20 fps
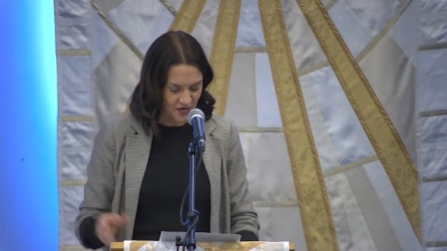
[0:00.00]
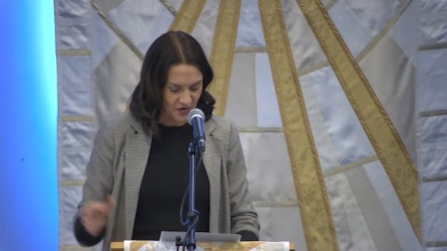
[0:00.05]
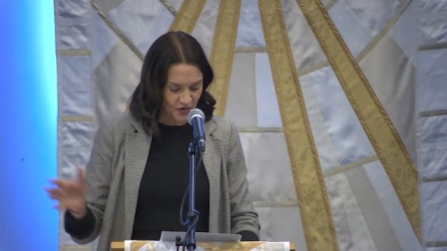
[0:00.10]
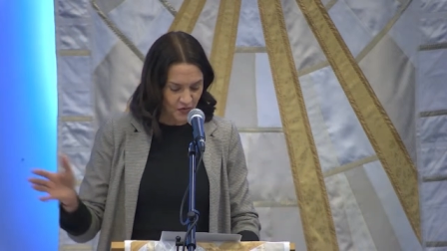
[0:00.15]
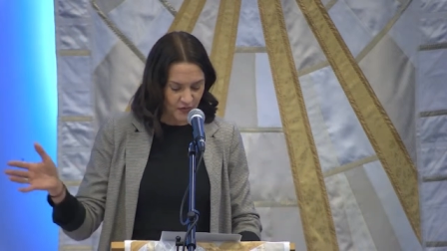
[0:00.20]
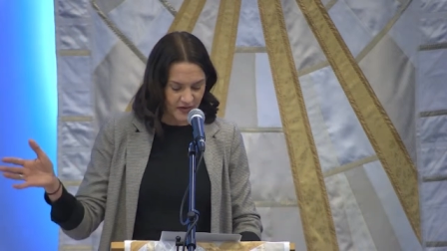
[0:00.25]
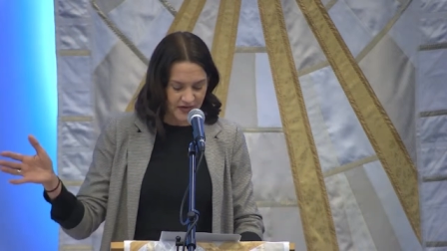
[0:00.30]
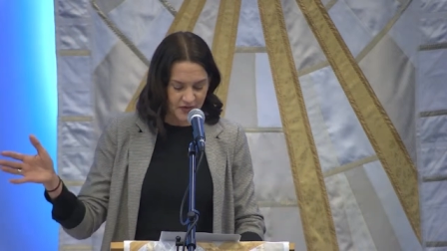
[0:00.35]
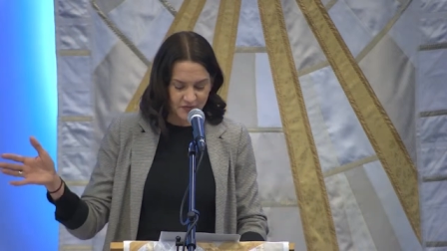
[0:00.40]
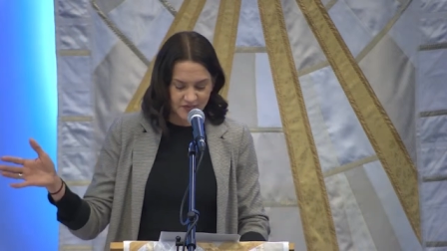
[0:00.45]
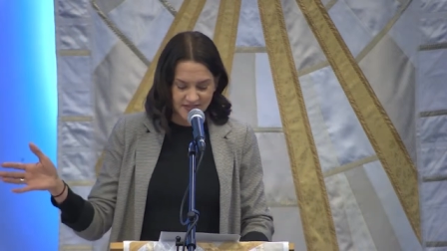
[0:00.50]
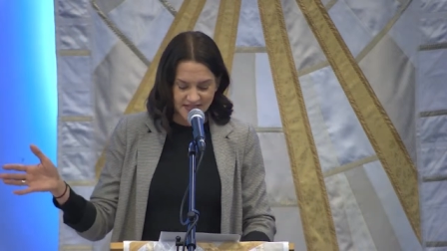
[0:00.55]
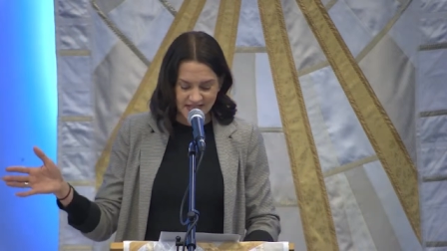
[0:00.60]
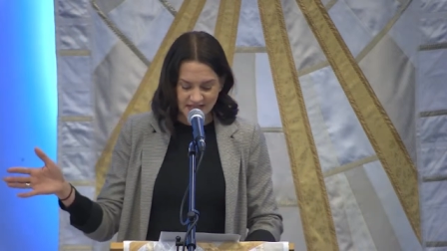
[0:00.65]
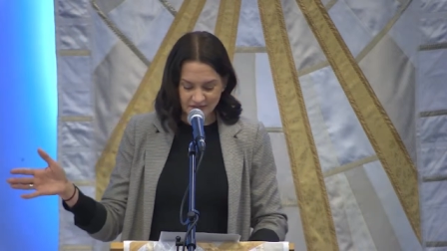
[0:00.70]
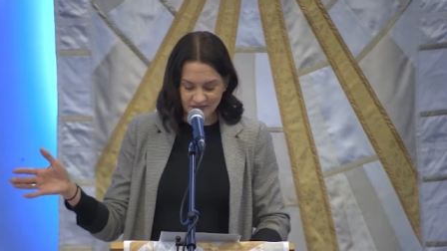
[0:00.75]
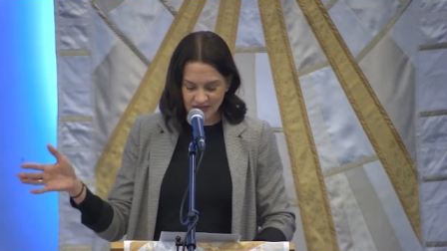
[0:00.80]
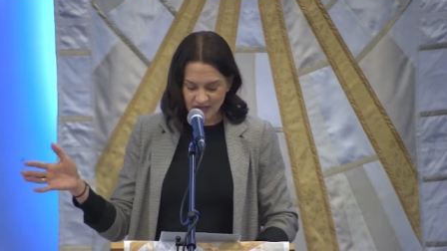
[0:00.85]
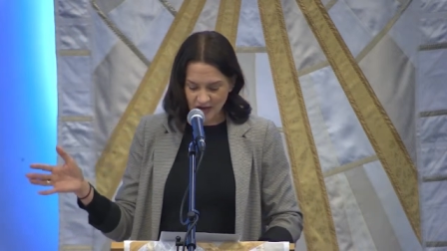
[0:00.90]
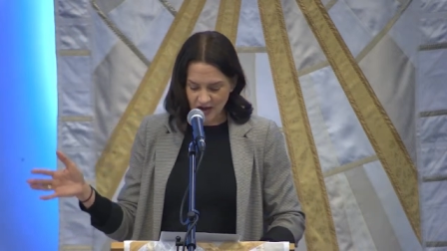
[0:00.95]
When it was
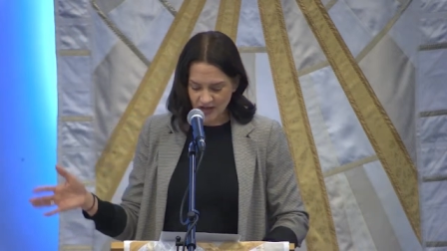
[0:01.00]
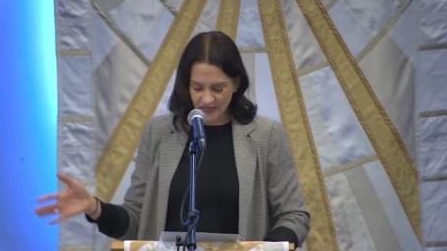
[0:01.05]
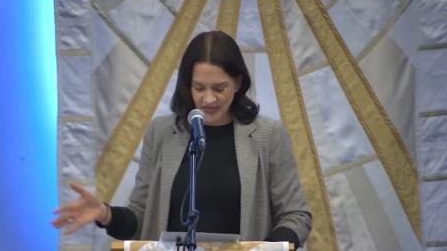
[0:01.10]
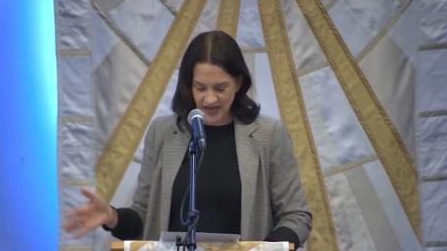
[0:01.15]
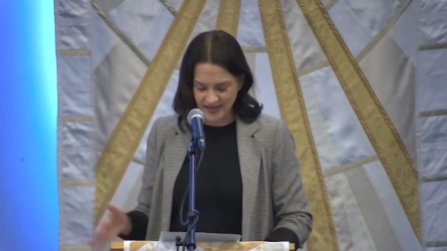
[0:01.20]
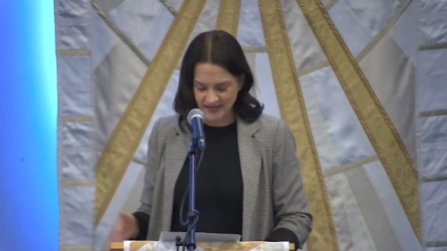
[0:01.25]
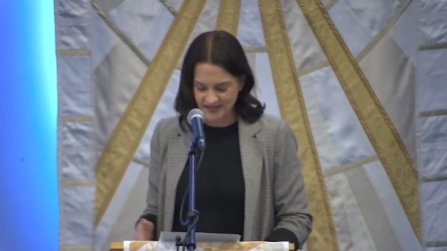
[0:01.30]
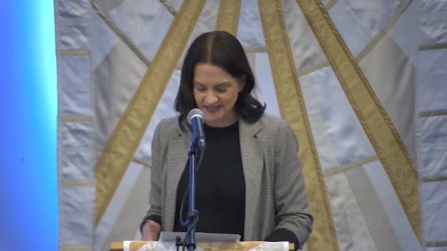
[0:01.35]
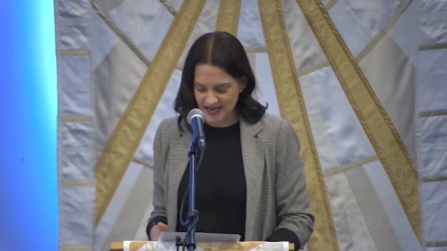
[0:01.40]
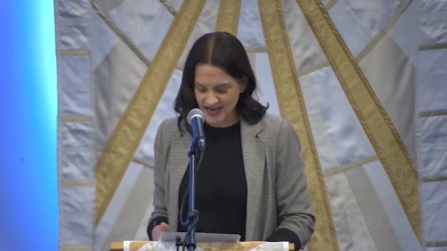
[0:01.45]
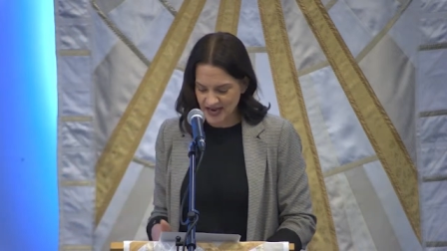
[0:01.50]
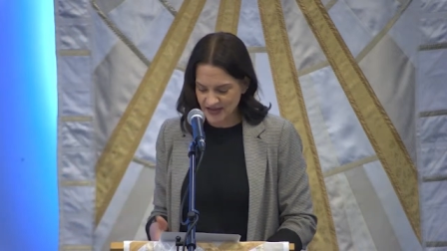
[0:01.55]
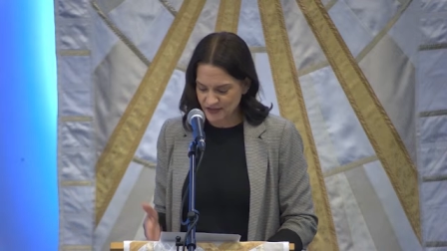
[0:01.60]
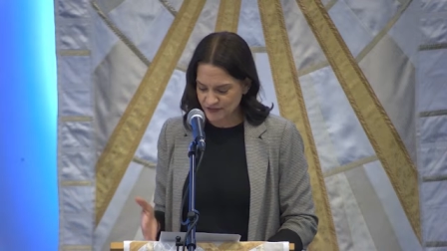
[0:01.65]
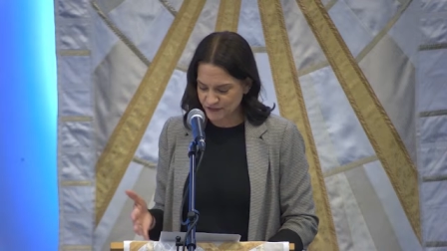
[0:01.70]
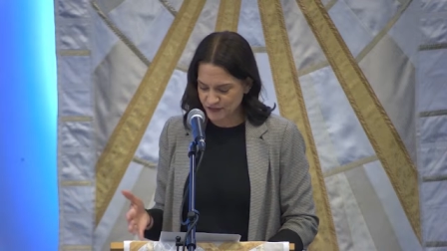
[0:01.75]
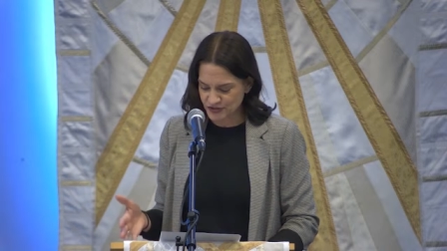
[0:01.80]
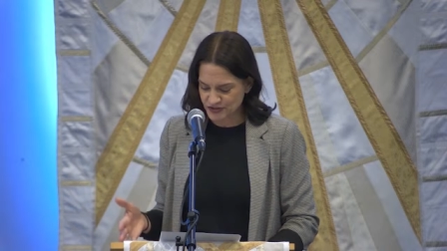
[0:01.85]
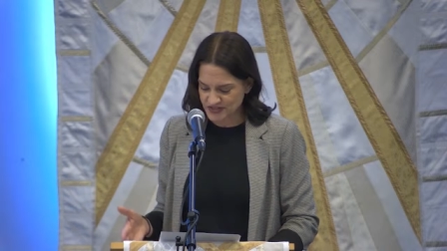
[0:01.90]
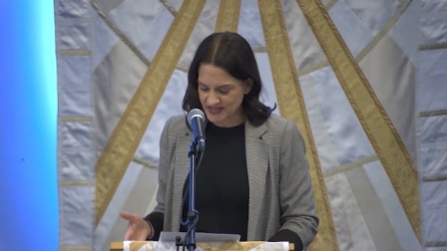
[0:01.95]
evening on that day, the
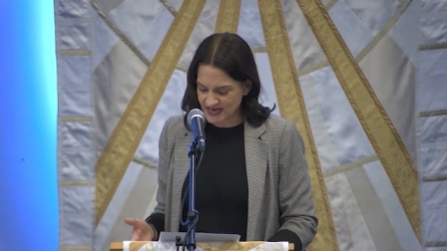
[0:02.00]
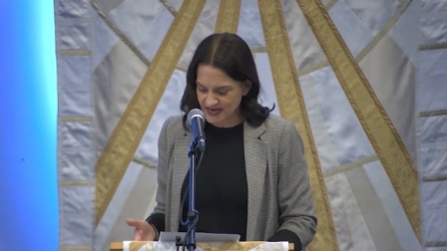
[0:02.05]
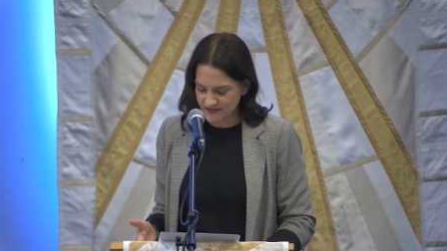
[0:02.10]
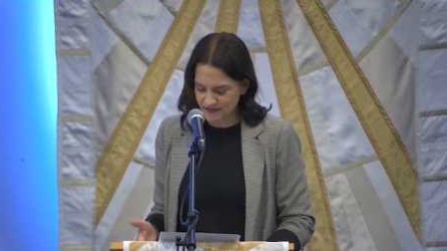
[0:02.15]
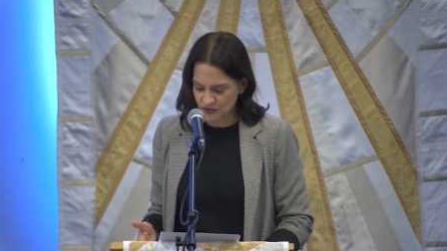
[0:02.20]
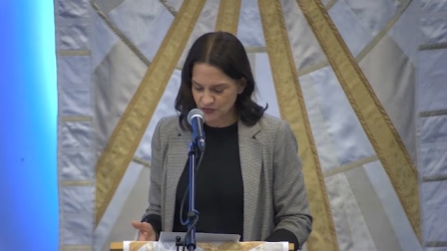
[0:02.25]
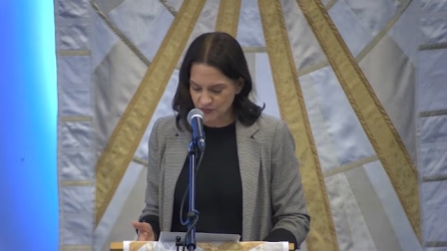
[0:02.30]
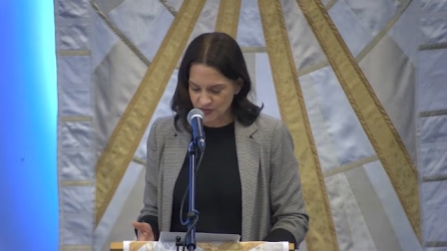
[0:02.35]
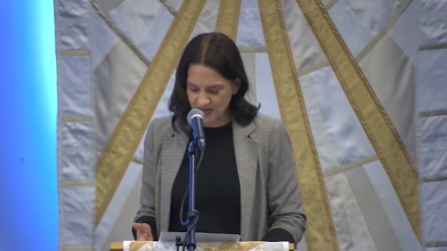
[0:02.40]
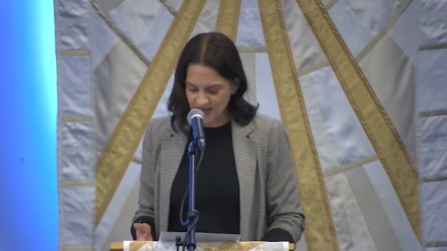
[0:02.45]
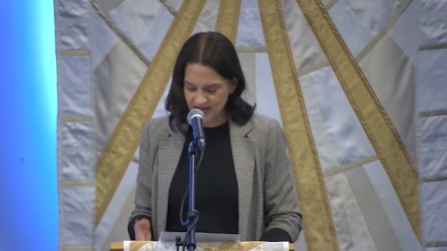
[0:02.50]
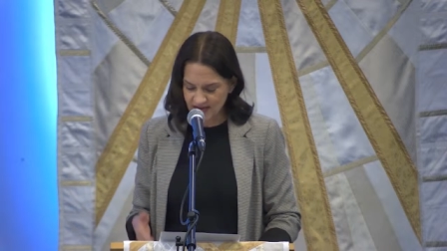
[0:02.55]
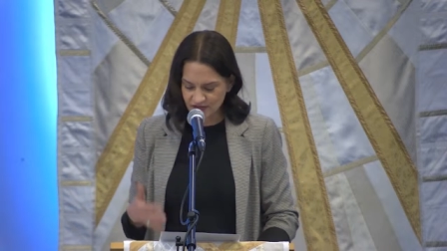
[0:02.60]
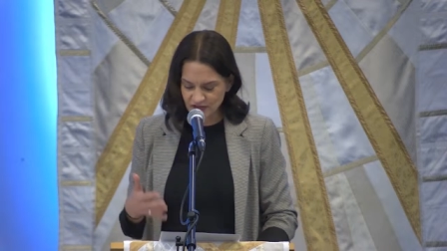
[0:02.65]
first day of the week,